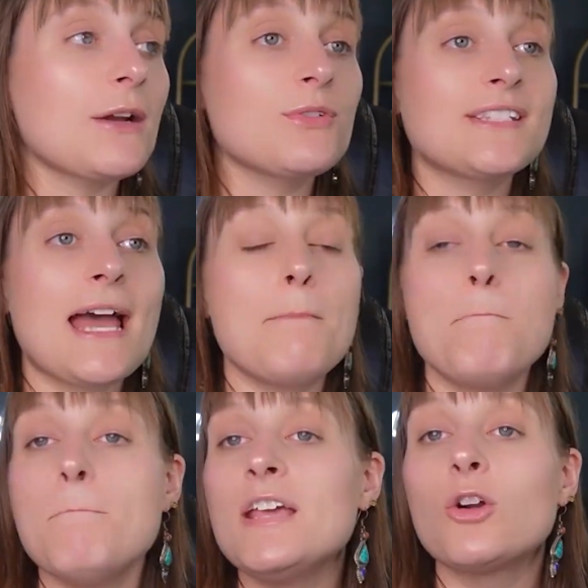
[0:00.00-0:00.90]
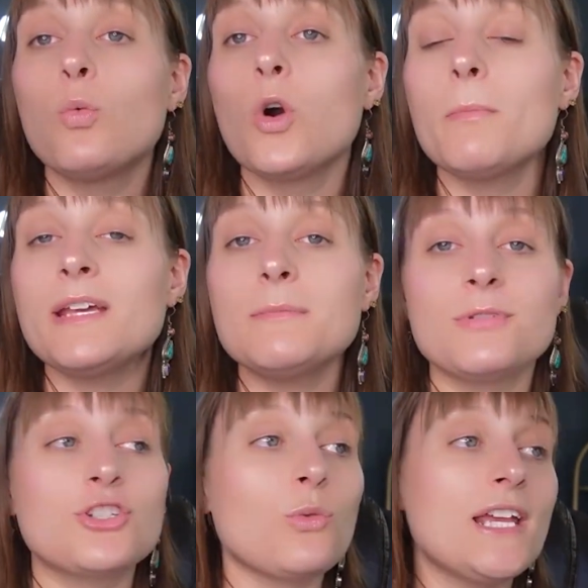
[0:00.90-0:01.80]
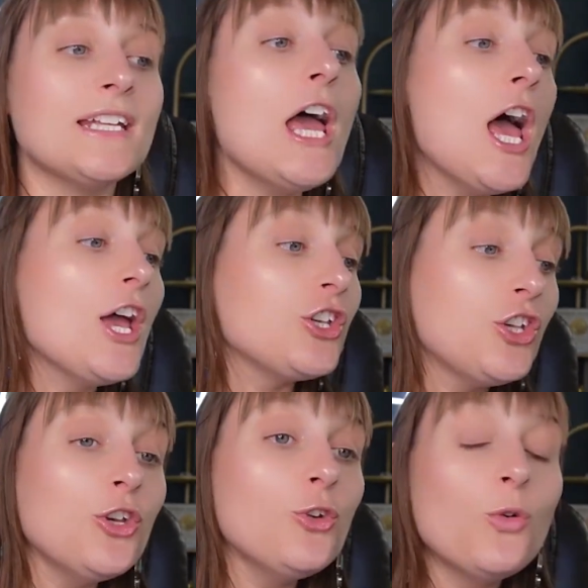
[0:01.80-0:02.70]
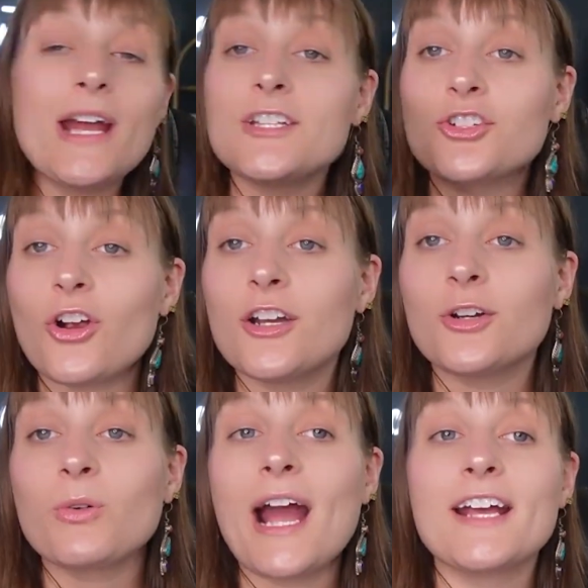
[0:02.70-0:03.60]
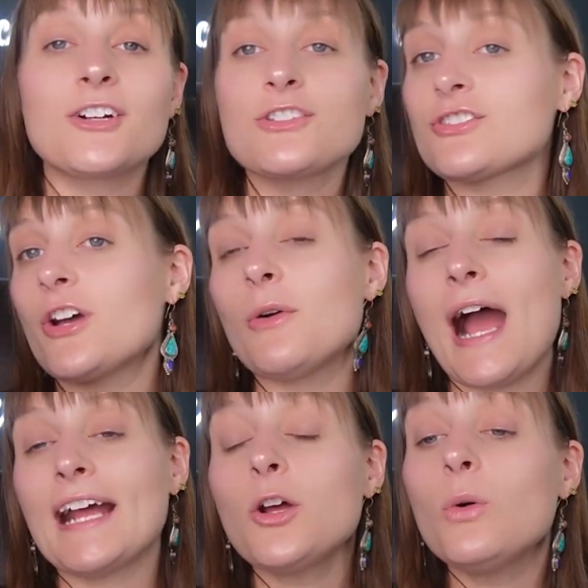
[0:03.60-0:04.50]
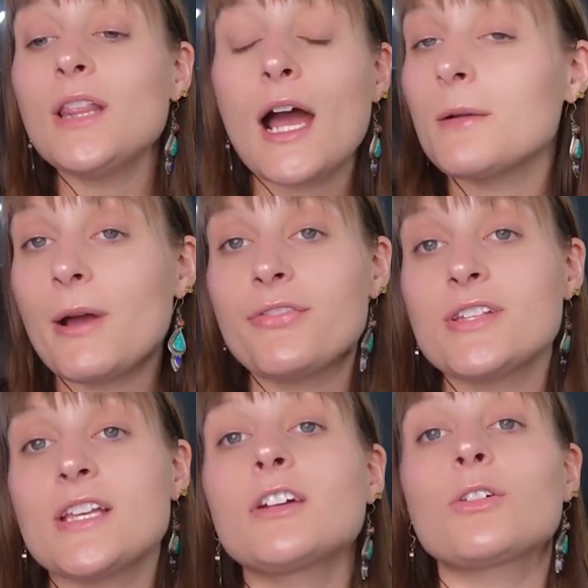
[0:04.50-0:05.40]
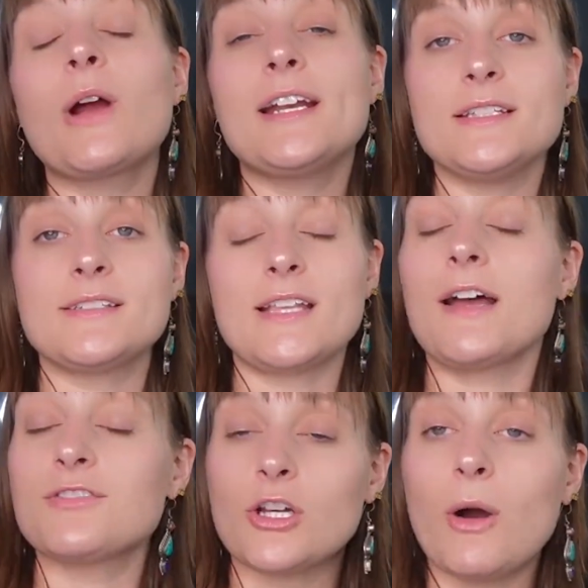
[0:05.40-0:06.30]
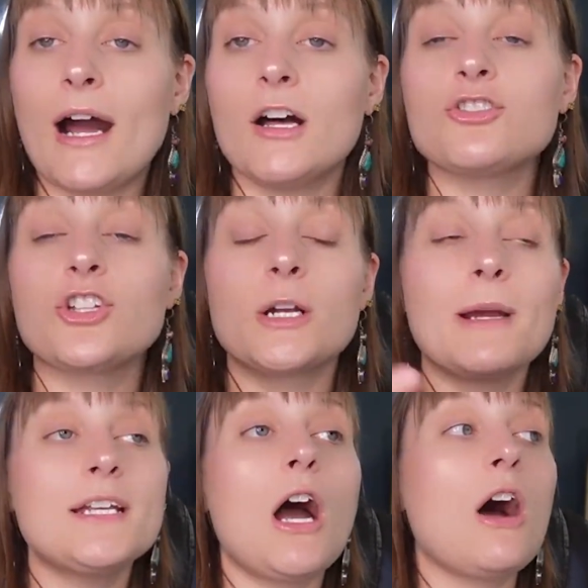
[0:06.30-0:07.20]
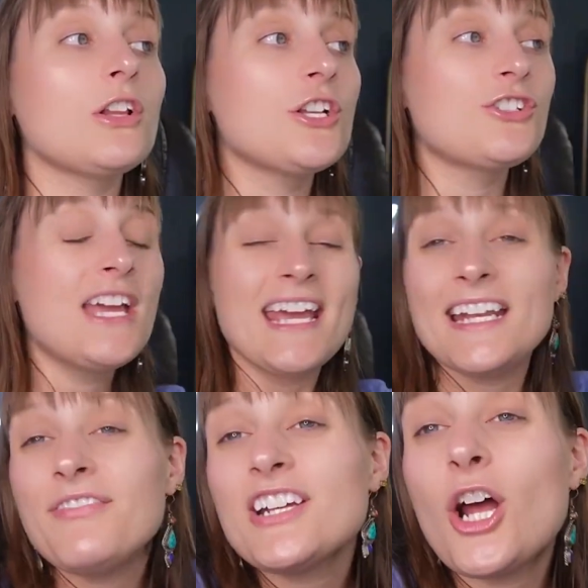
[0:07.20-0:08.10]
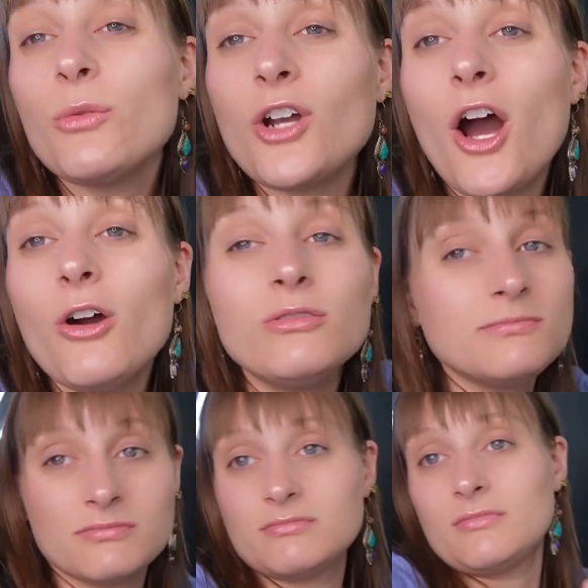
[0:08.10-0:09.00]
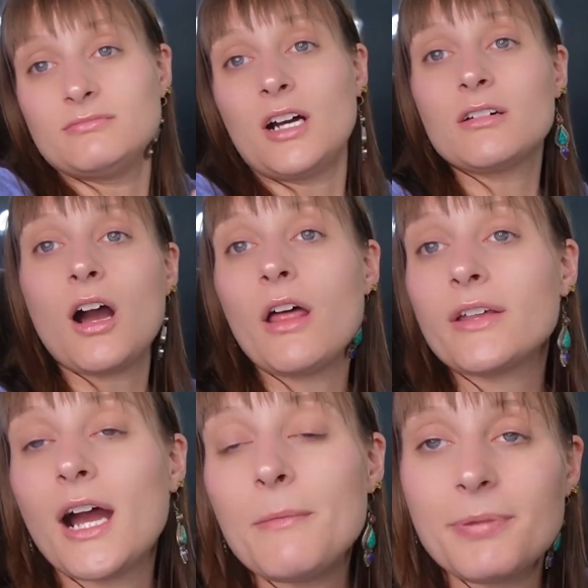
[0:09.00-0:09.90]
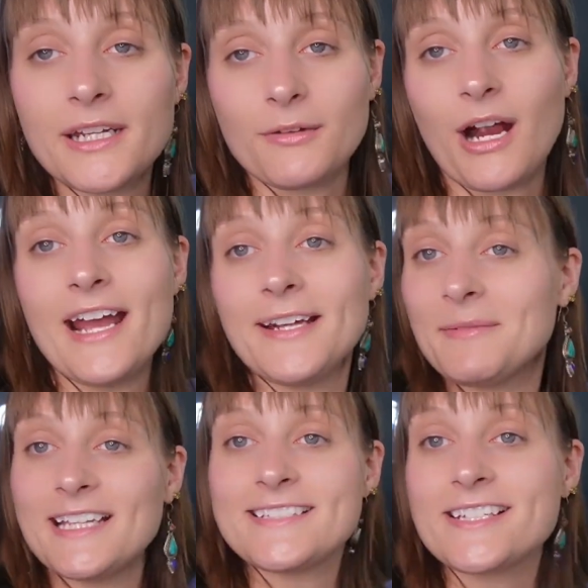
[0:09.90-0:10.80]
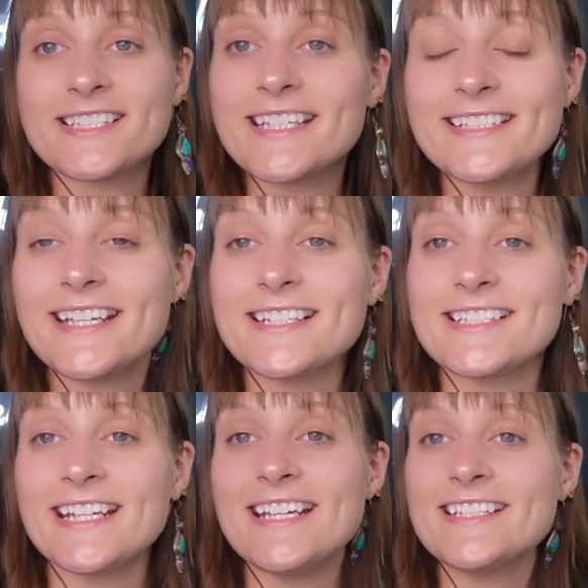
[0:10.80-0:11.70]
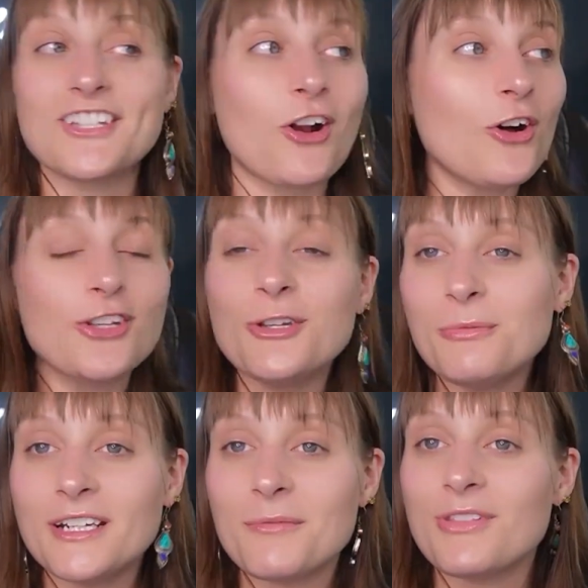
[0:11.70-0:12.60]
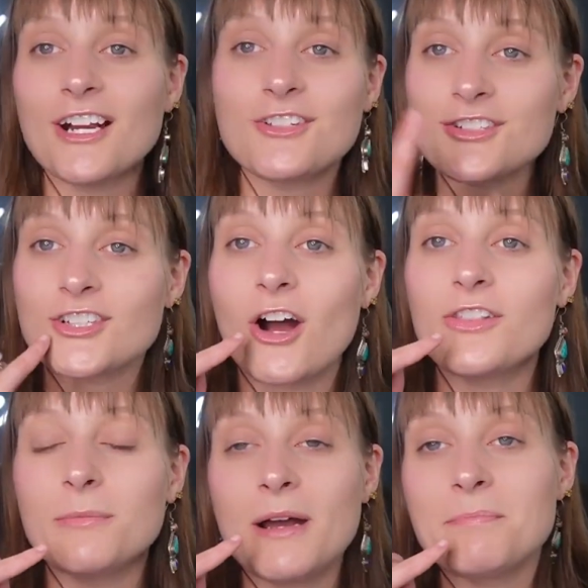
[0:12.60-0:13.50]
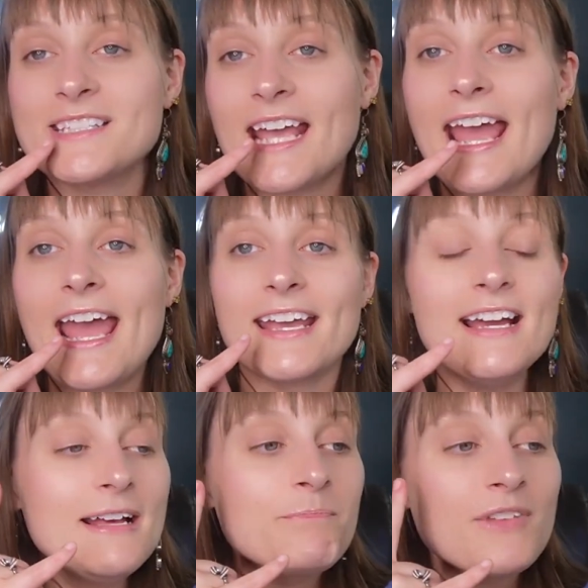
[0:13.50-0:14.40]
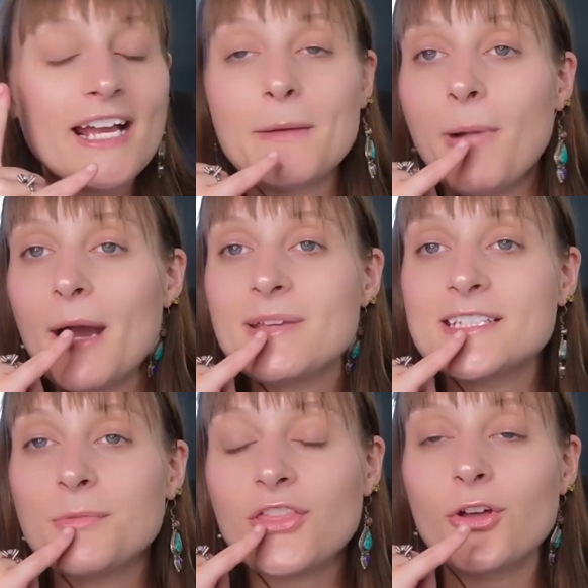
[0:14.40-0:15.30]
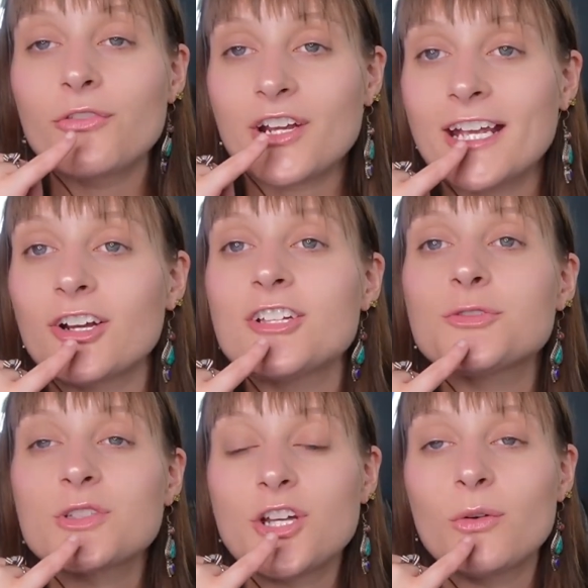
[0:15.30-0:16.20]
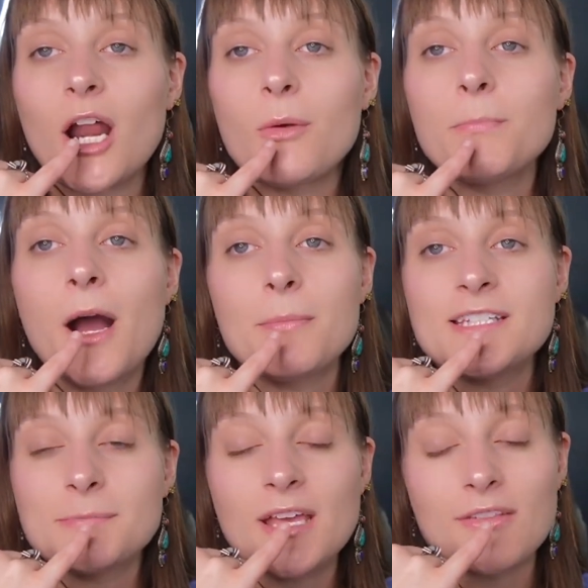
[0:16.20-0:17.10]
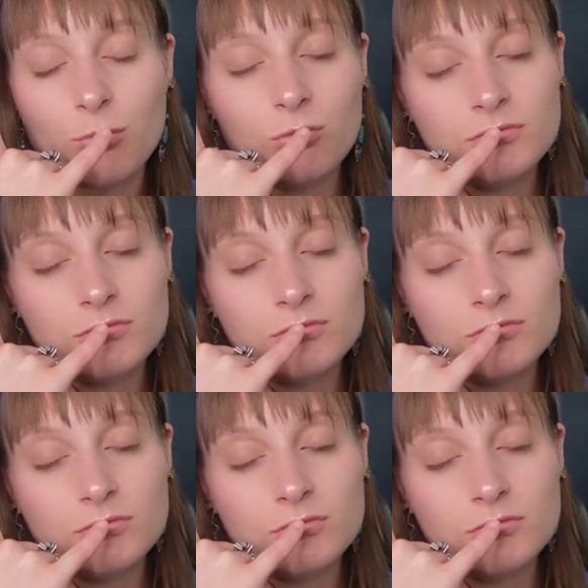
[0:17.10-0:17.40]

I was that middle woman between you and your underwriter. So I know a lot about this underwriting stuff. So I'll share my knowledge. And if I don't know, I'll call the company, right? That's as easy as it is. They're all human up there. You just call them up and say, hey, I got Bobby Smith over here. Here's what's going on with Bobby Smith.